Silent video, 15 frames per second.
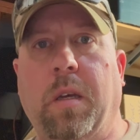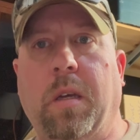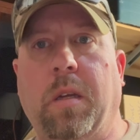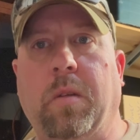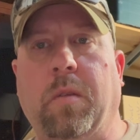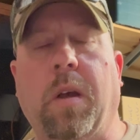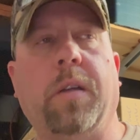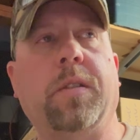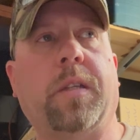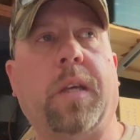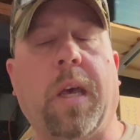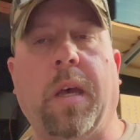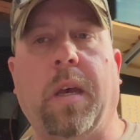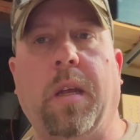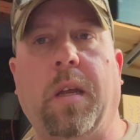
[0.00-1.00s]
as long as you
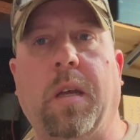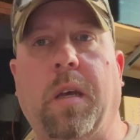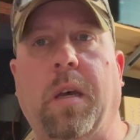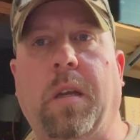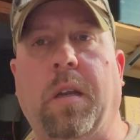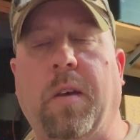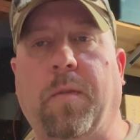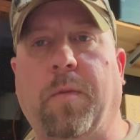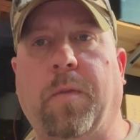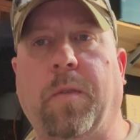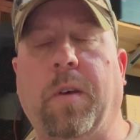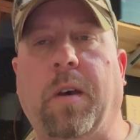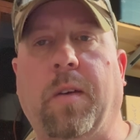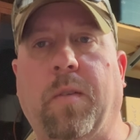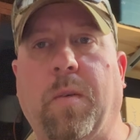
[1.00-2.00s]
got enough
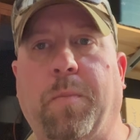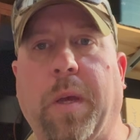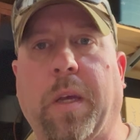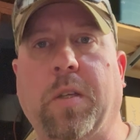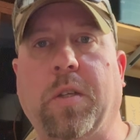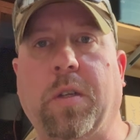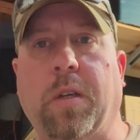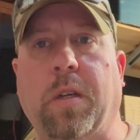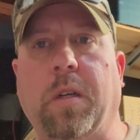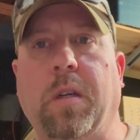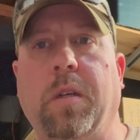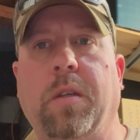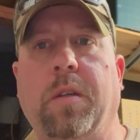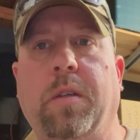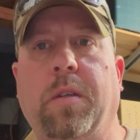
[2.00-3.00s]
of a picture
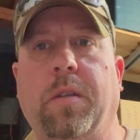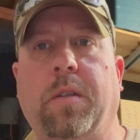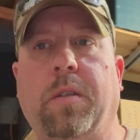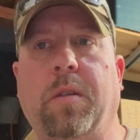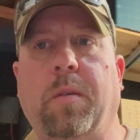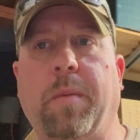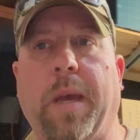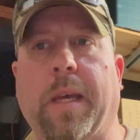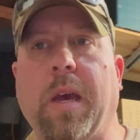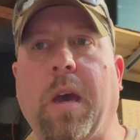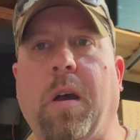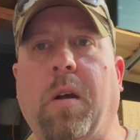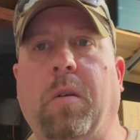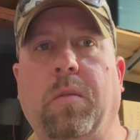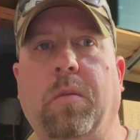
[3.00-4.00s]
to make
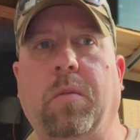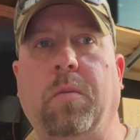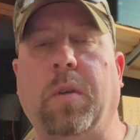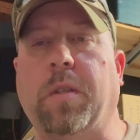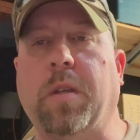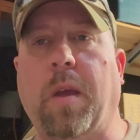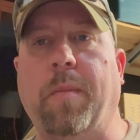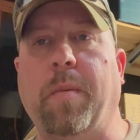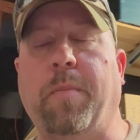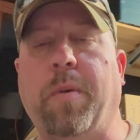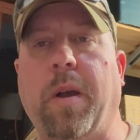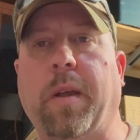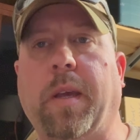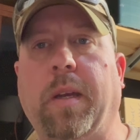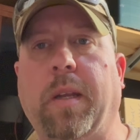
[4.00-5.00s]
out what type of
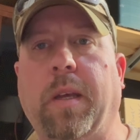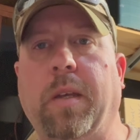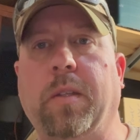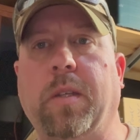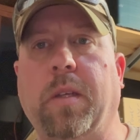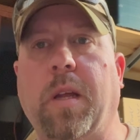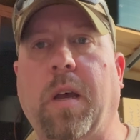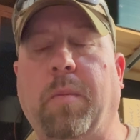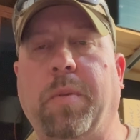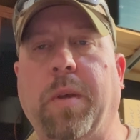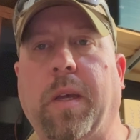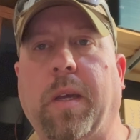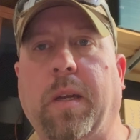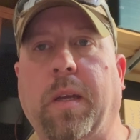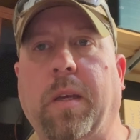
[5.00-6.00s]
buck it is and how
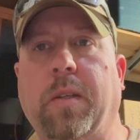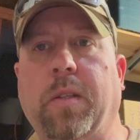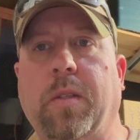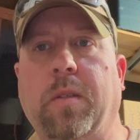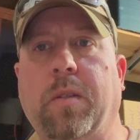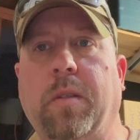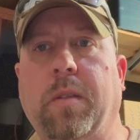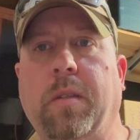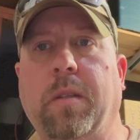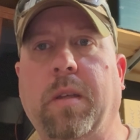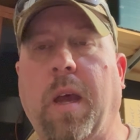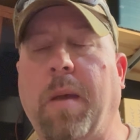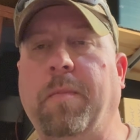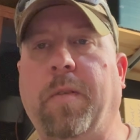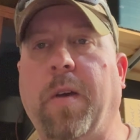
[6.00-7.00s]
big it is,
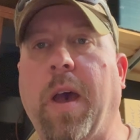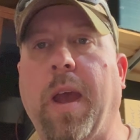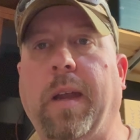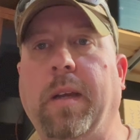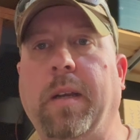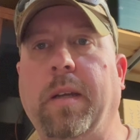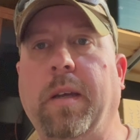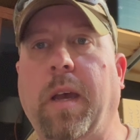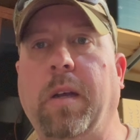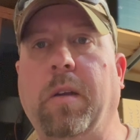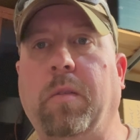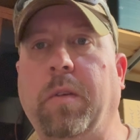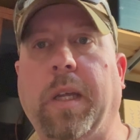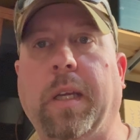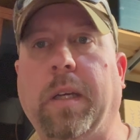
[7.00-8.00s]
I'm fine. I
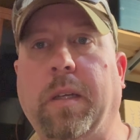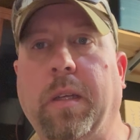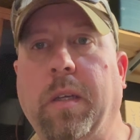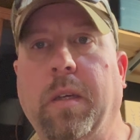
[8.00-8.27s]
don't need,